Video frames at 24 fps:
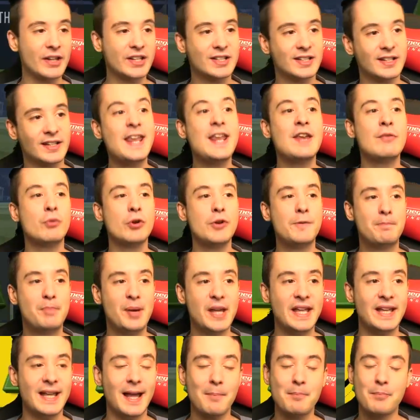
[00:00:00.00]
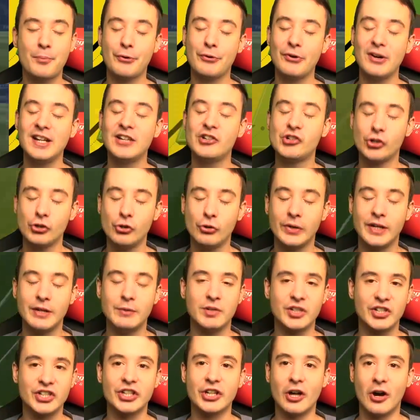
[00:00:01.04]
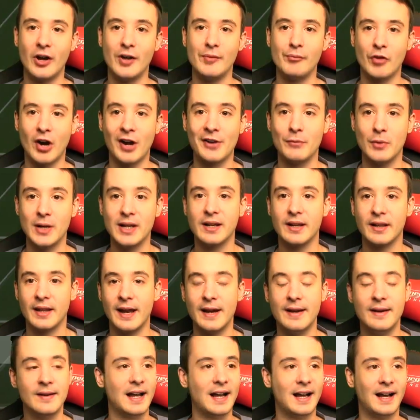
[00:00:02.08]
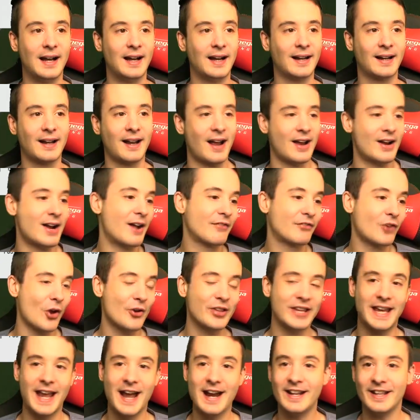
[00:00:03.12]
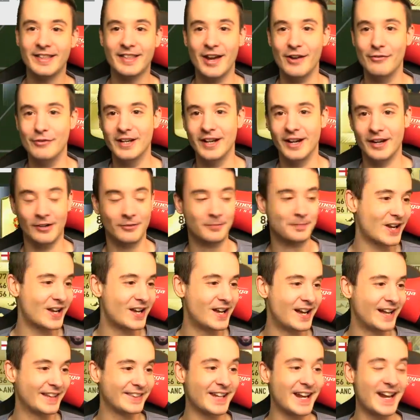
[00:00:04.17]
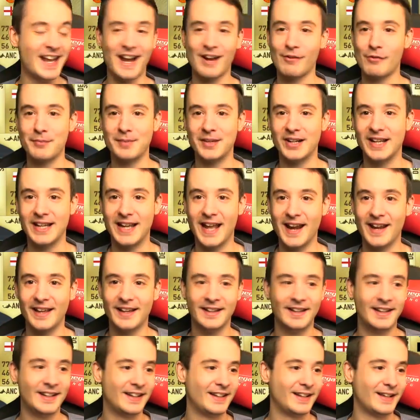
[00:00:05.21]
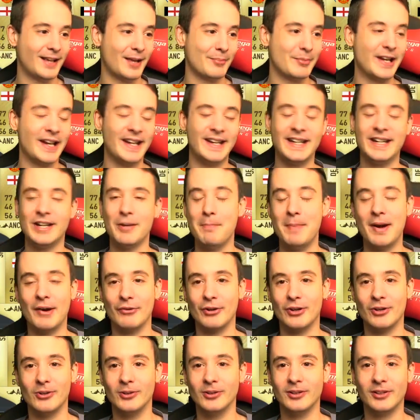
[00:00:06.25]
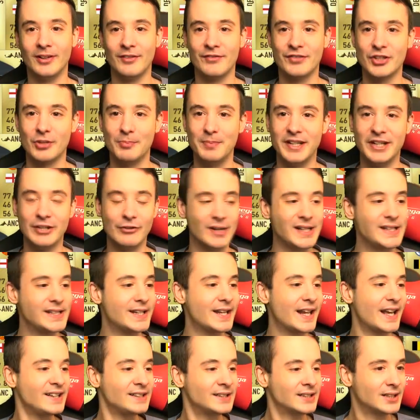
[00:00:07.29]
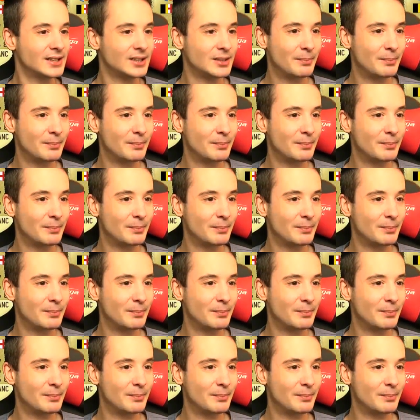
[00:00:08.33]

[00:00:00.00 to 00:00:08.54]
honest, he would be, I'm pretty sure he would start in right winger then. I've got to get it though, you know. I don't know how I'm going to get it. I'm going to need a miracle of some degree today,